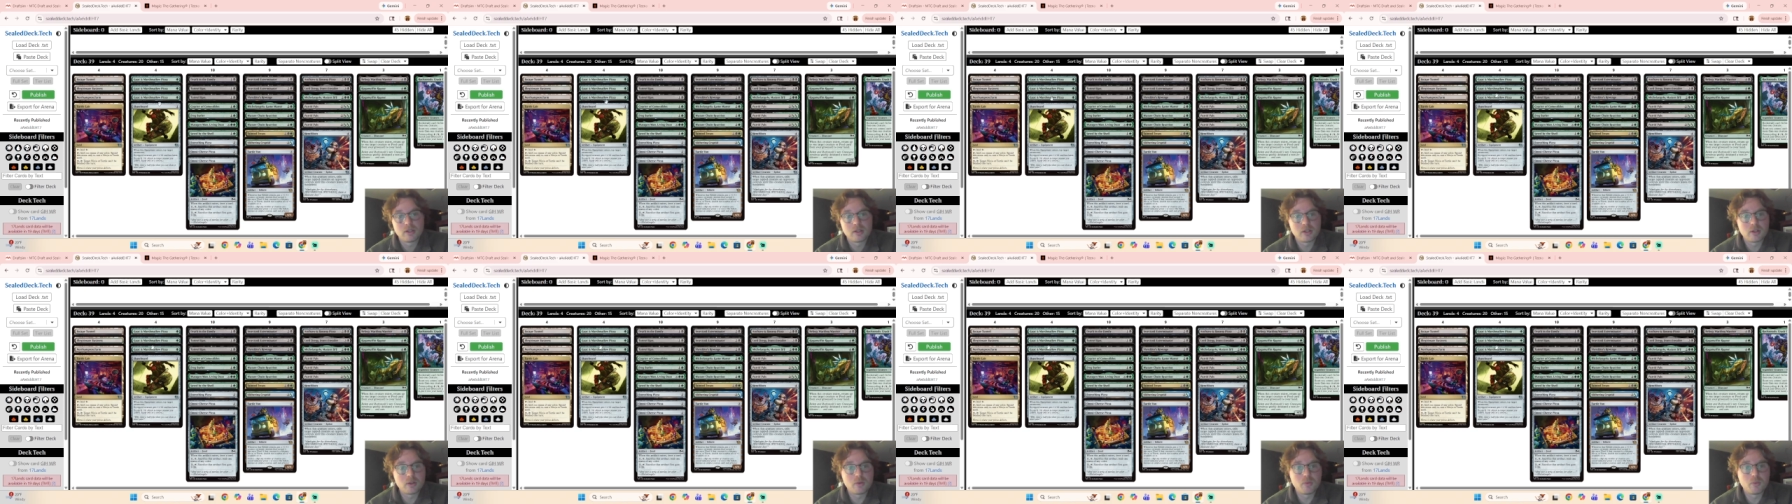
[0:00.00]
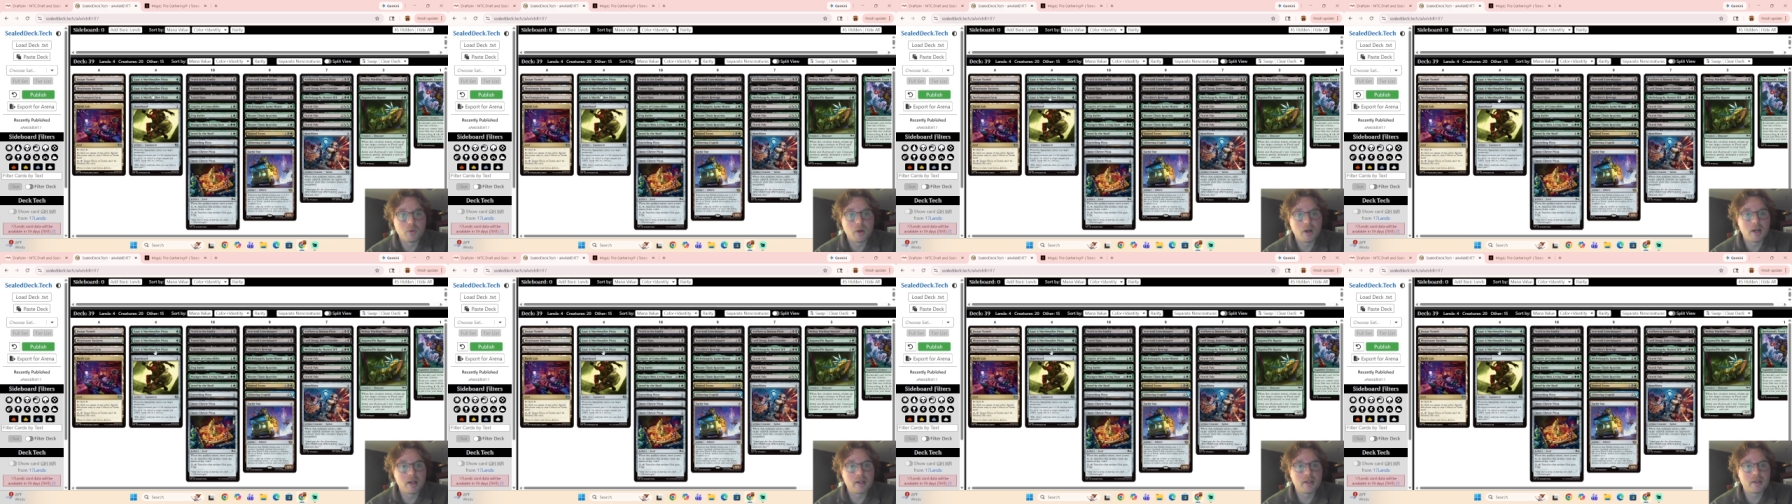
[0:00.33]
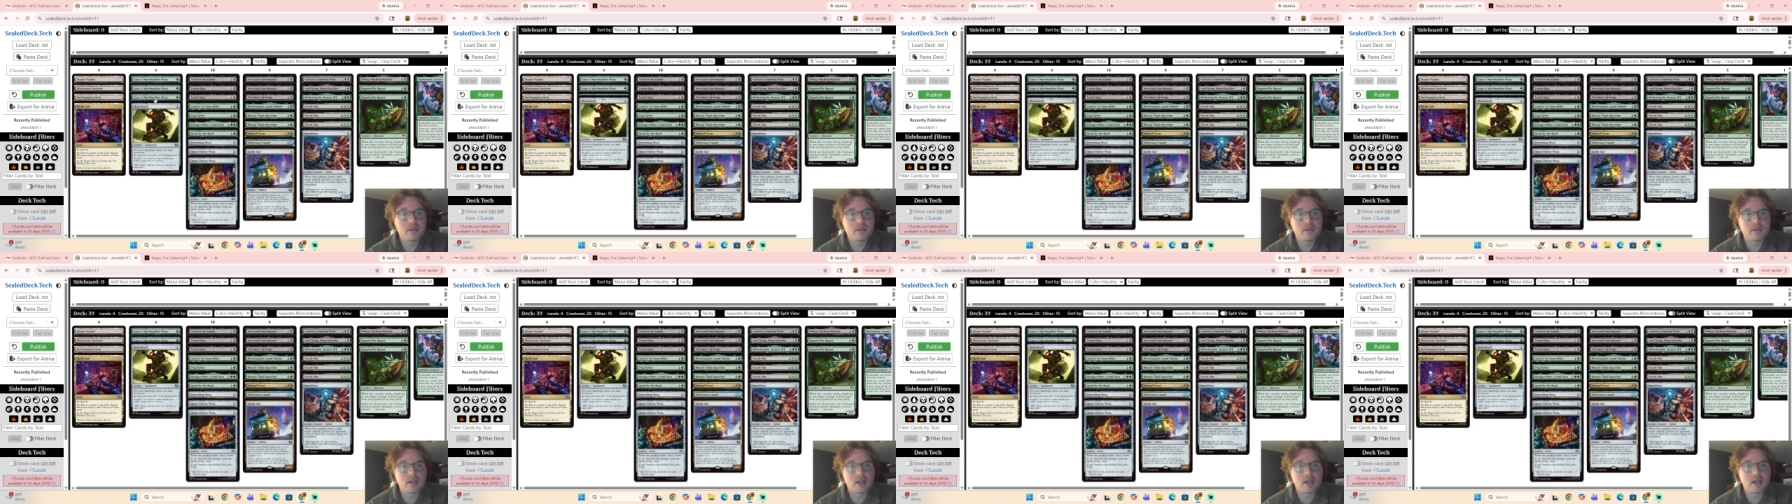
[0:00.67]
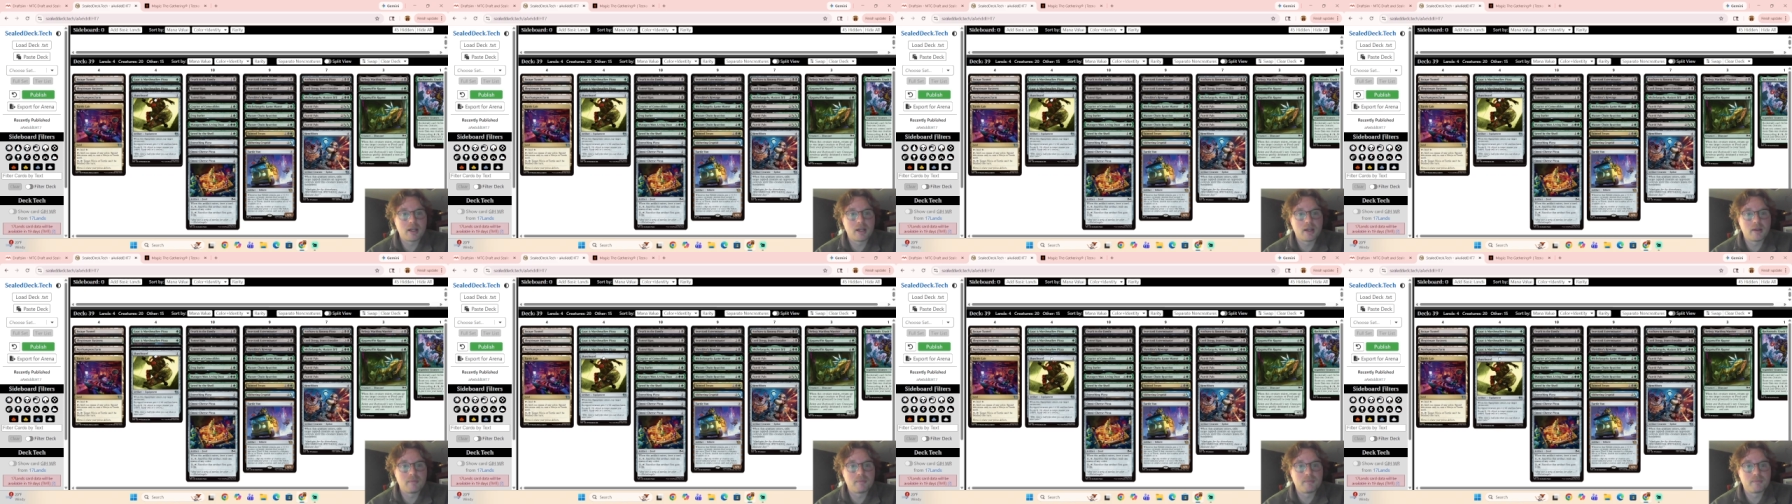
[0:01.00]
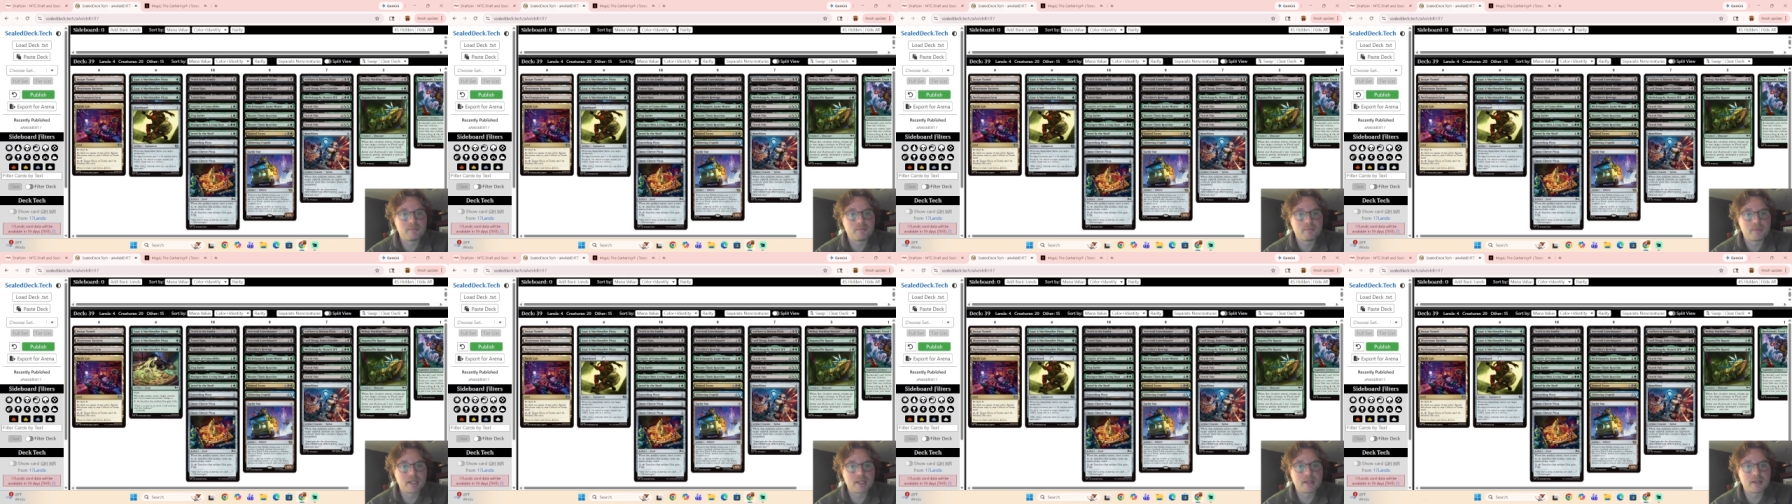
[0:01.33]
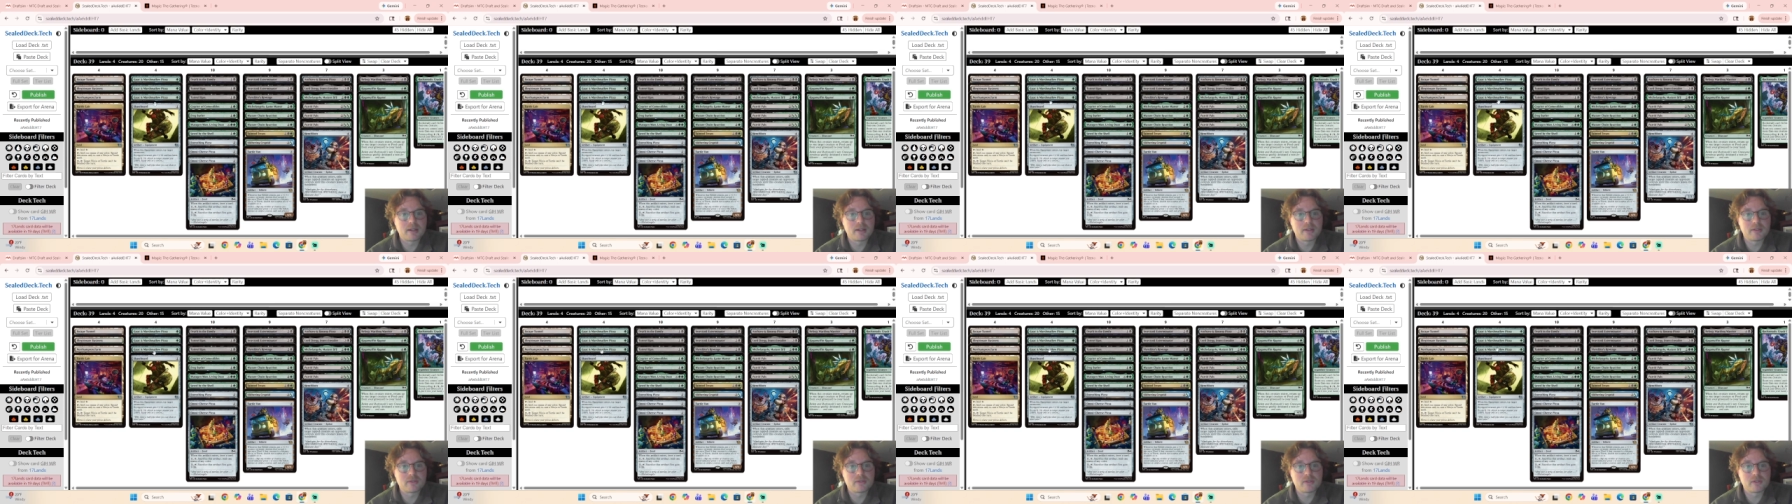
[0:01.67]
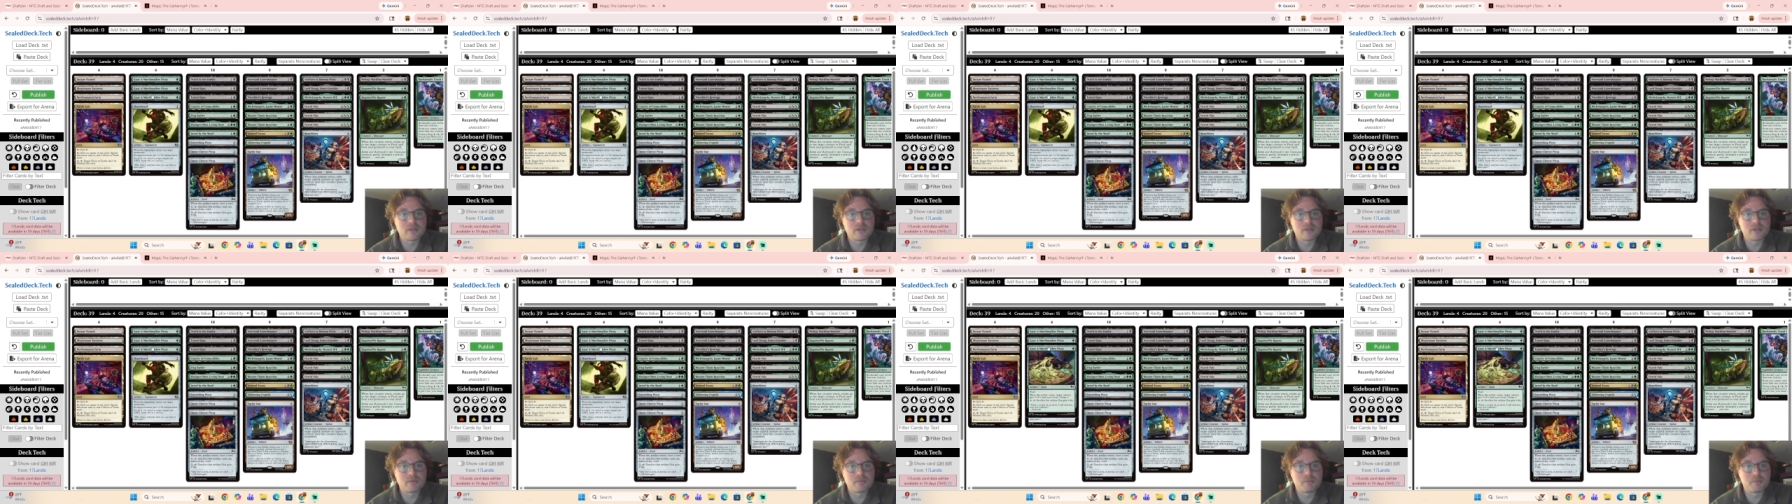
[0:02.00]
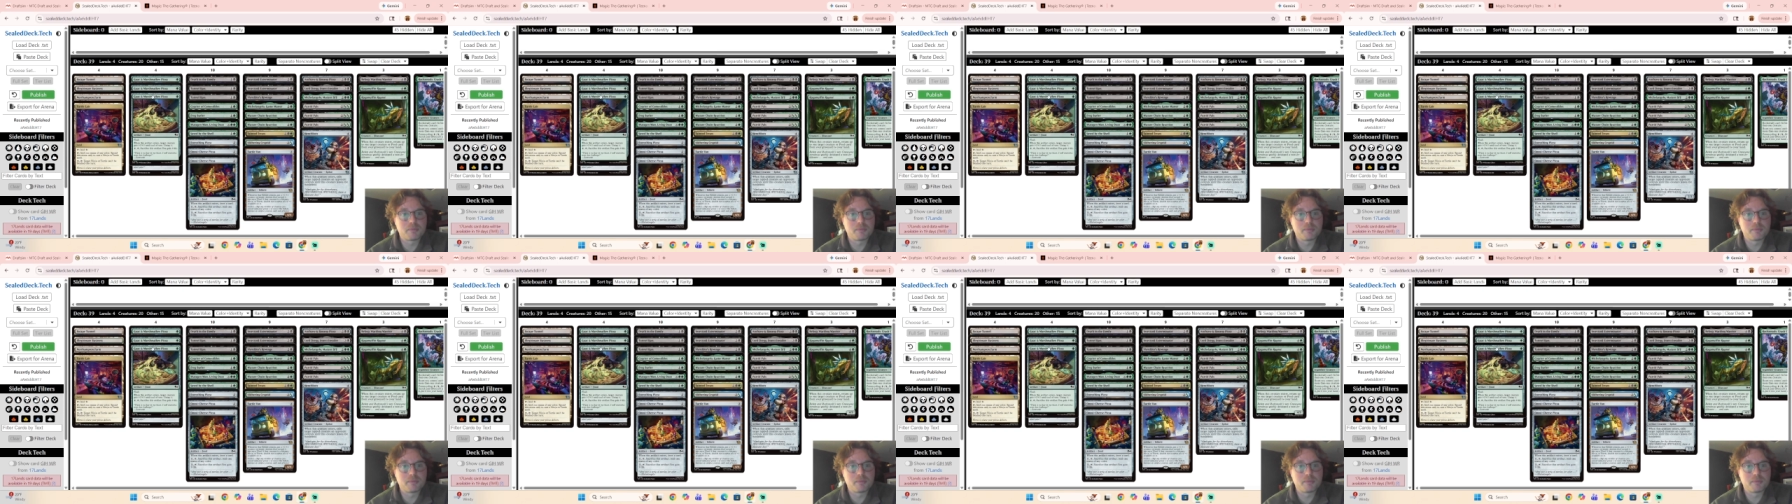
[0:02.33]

you want because you're